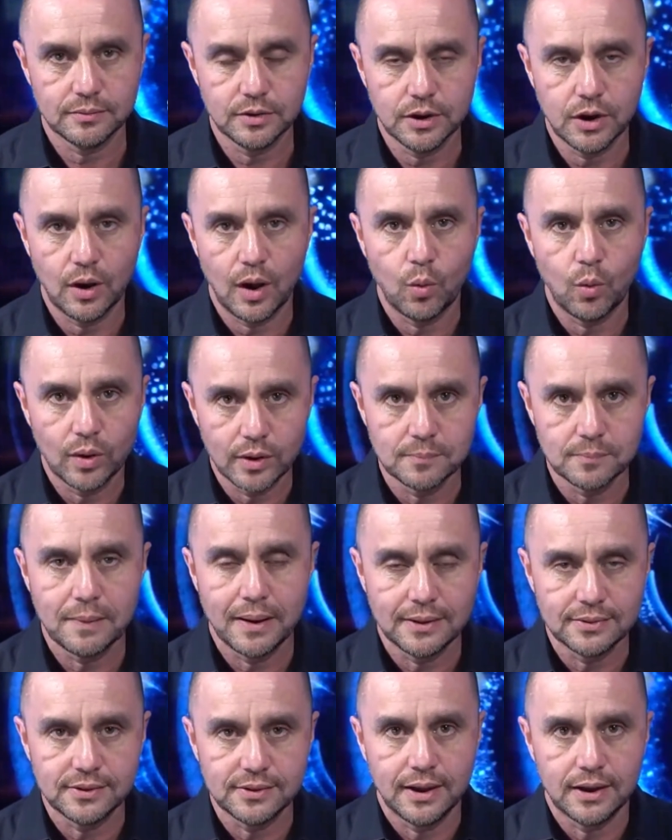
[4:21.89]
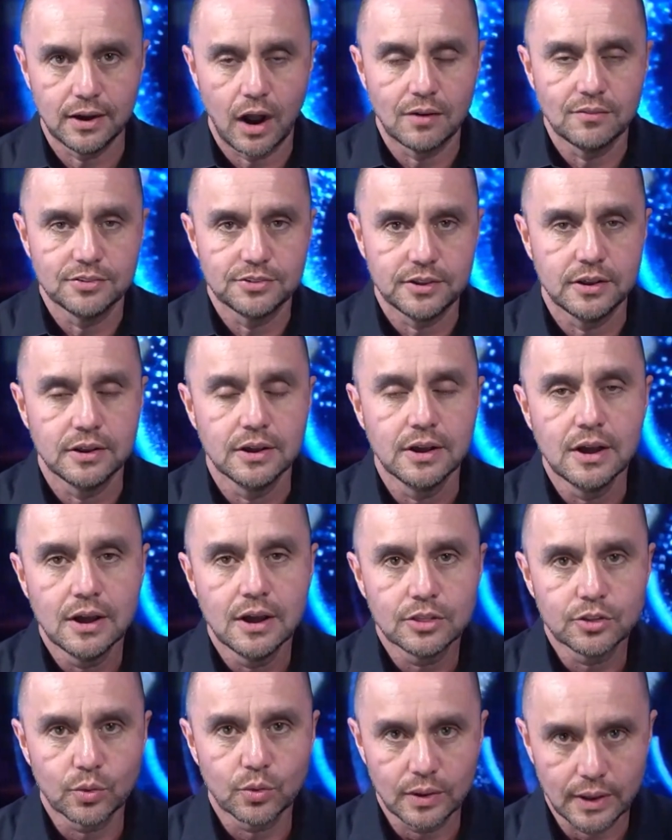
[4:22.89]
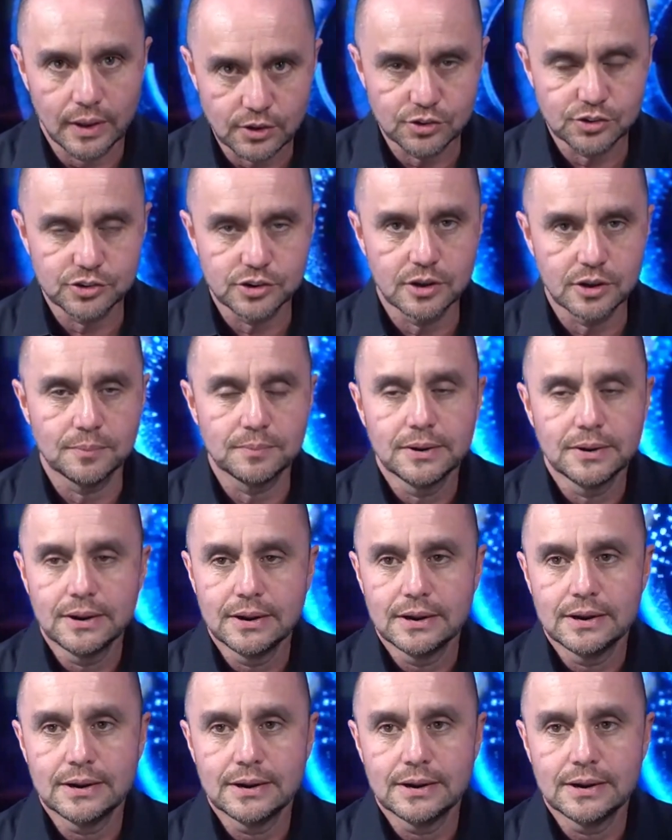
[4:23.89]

You know, I wanted to maintain obviously the relationship.